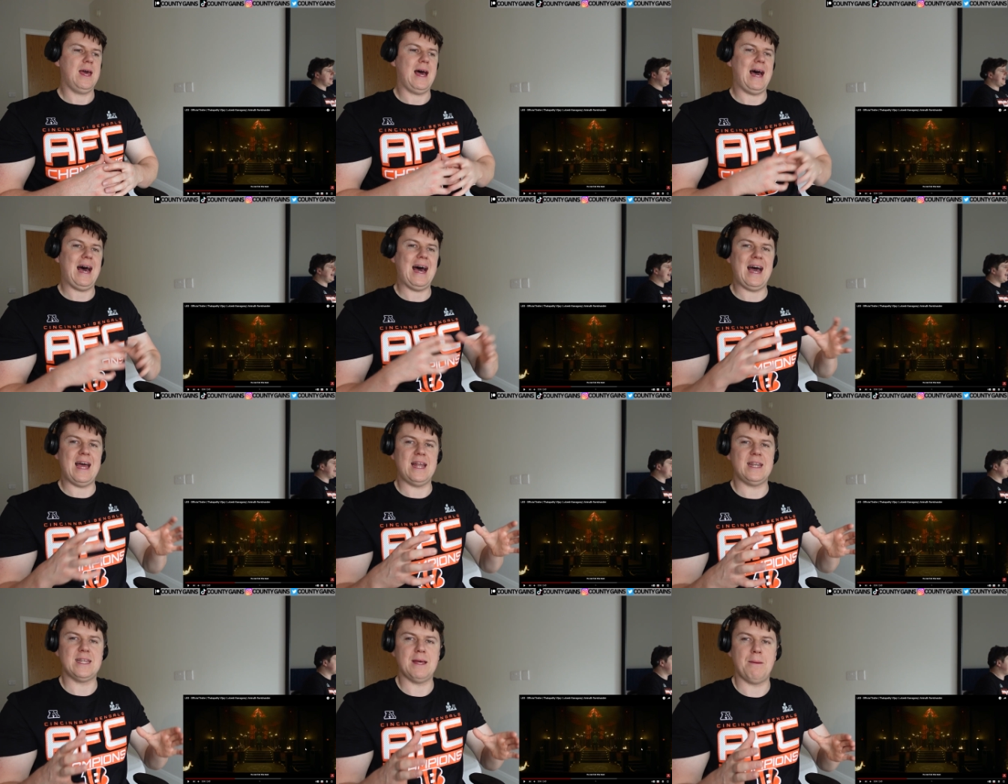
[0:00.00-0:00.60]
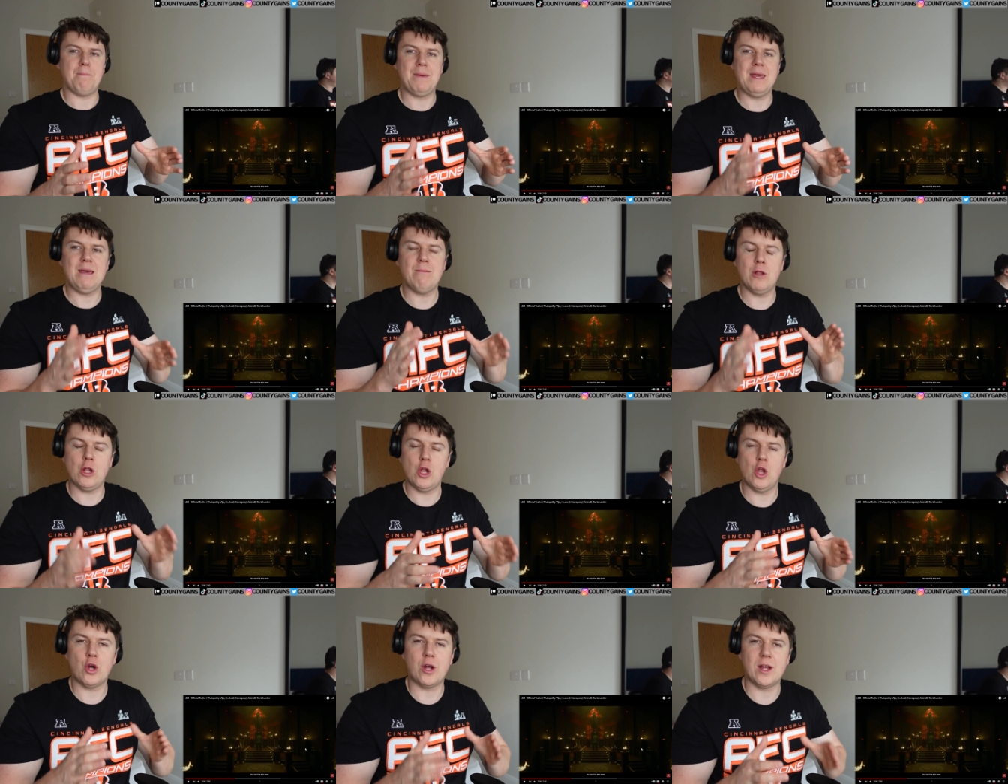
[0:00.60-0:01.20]
And
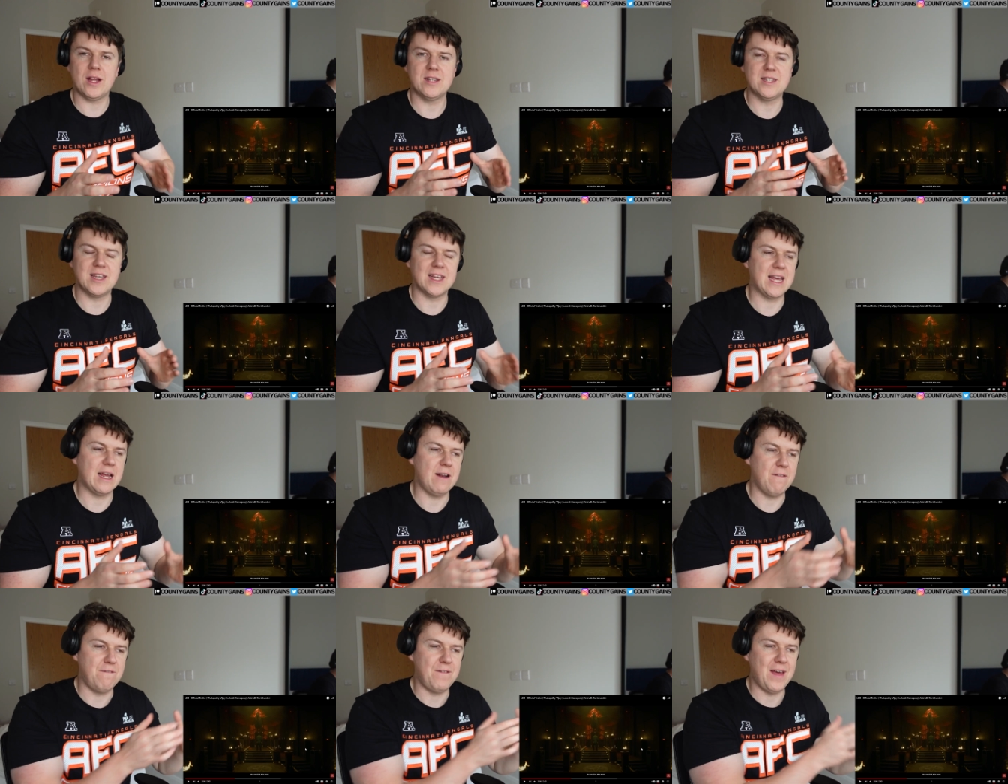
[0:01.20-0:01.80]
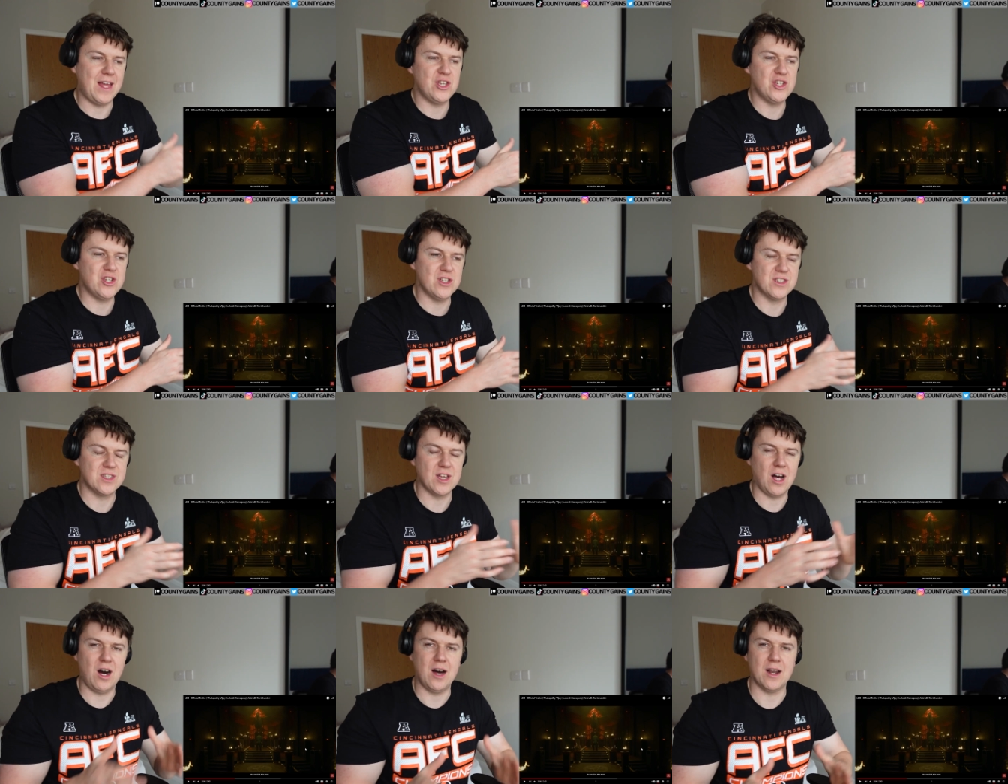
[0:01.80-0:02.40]
people are looking to get
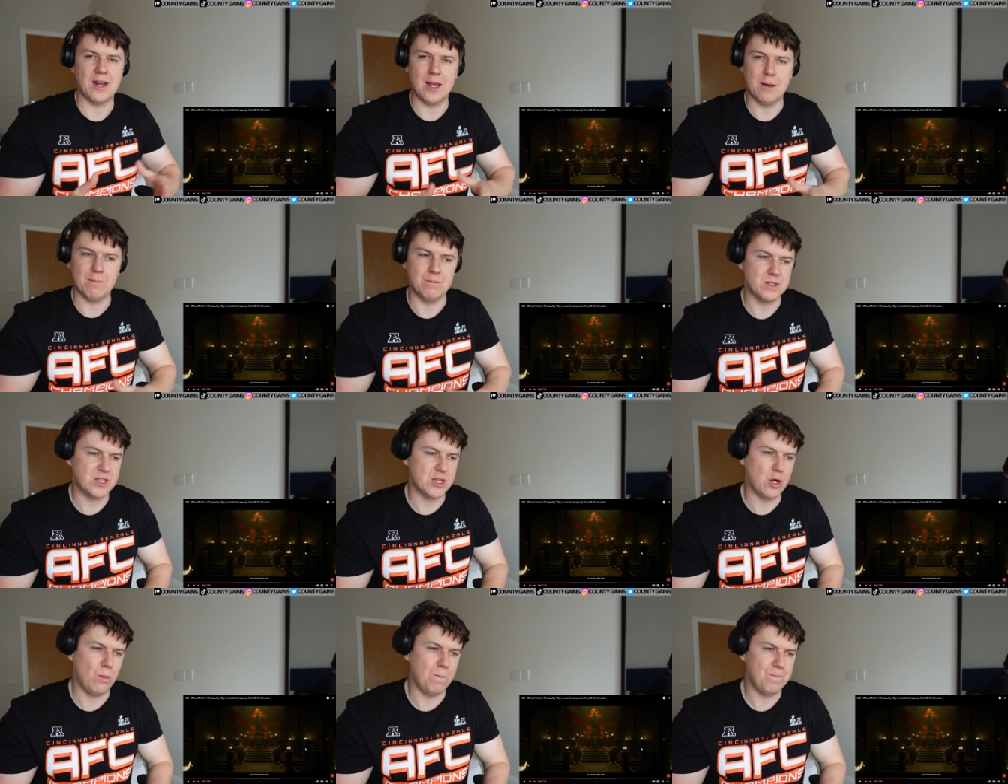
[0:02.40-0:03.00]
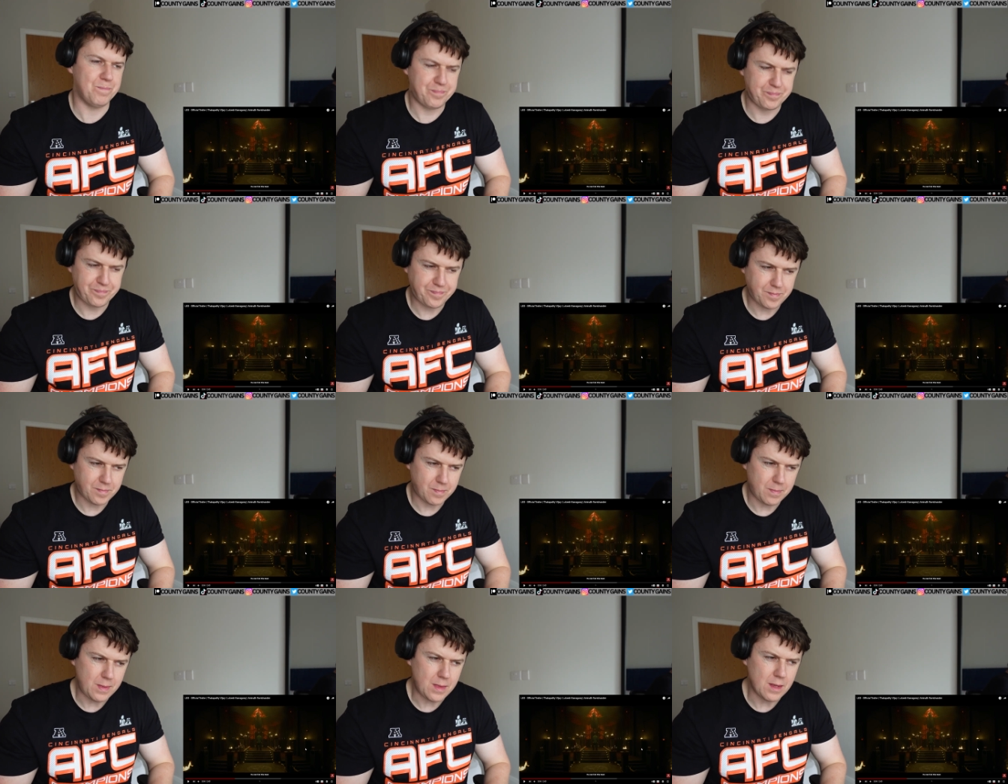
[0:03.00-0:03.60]
vengeance on him. So
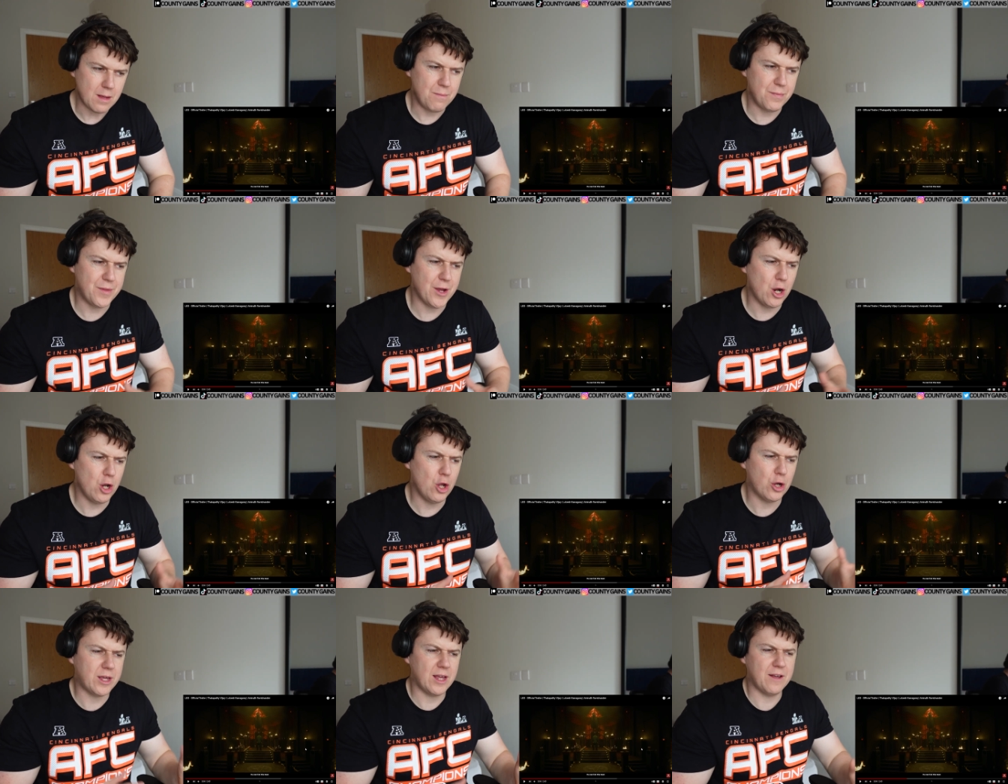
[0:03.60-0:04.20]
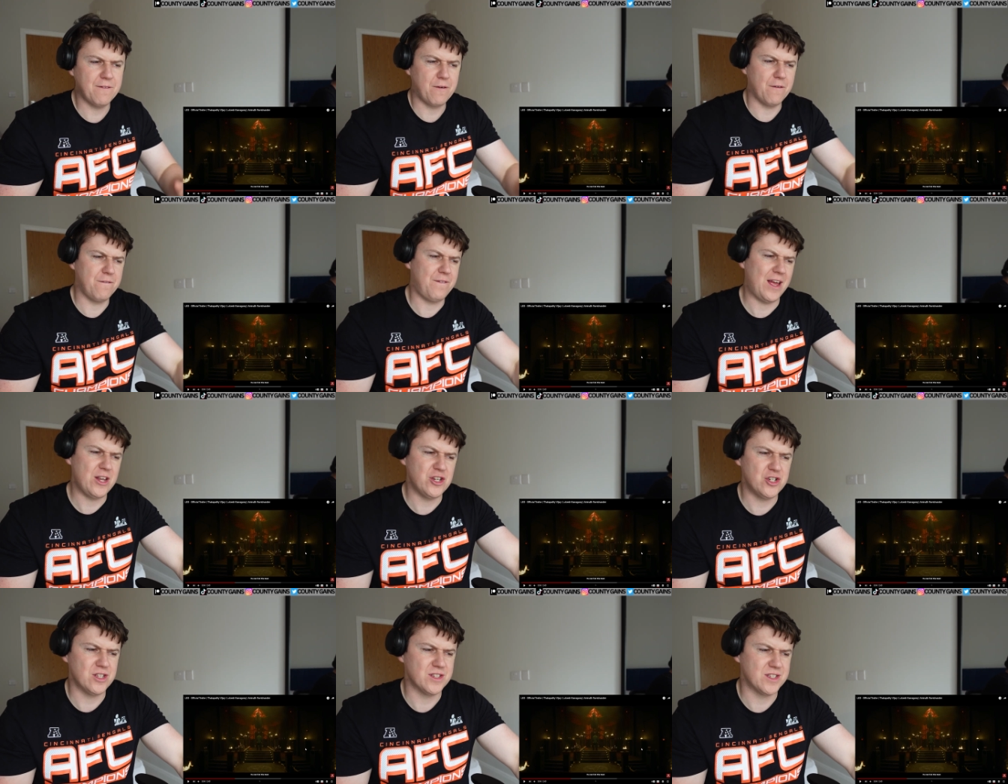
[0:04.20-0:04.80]
they're looking for
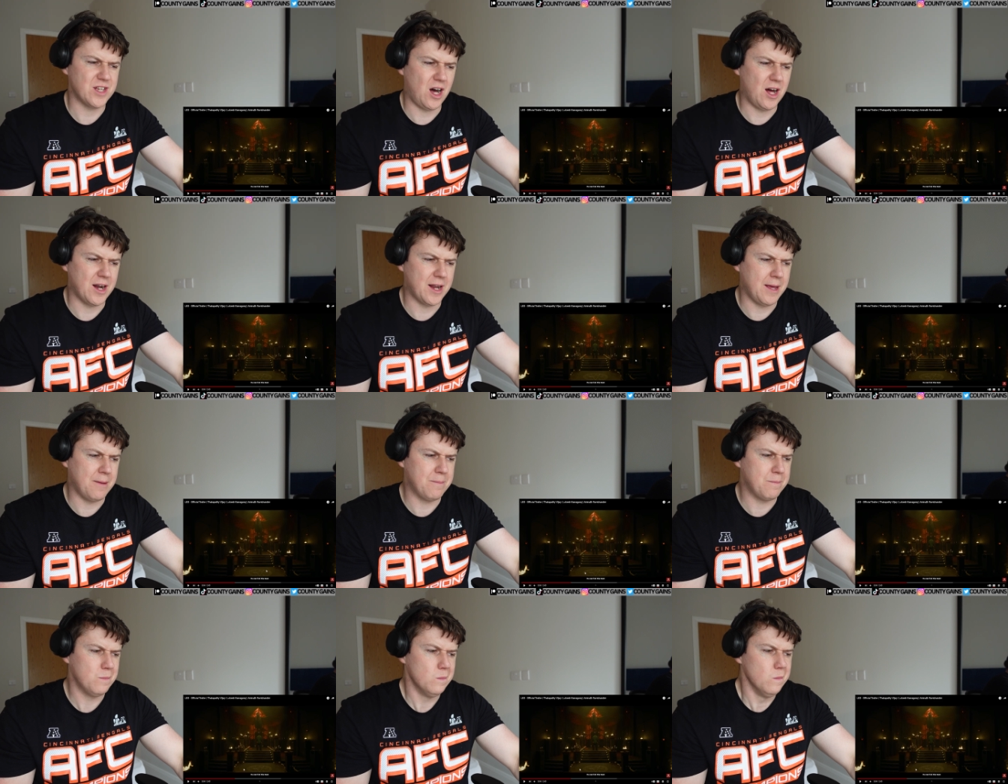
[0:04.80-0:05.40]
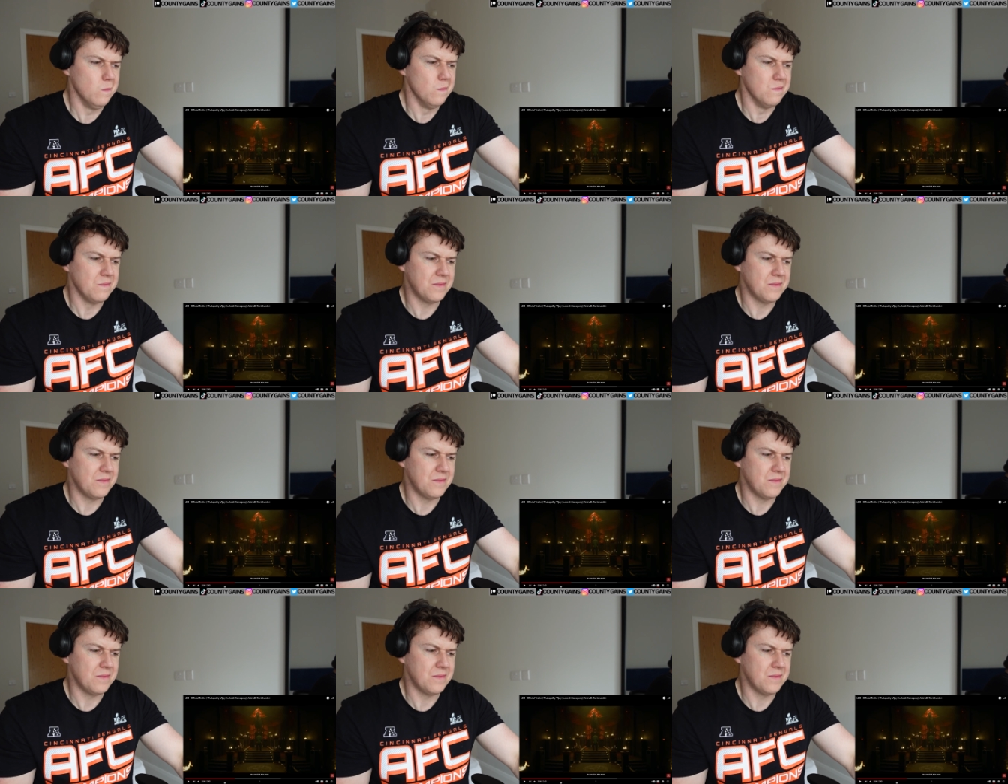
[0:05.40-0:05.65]
vengeance on him.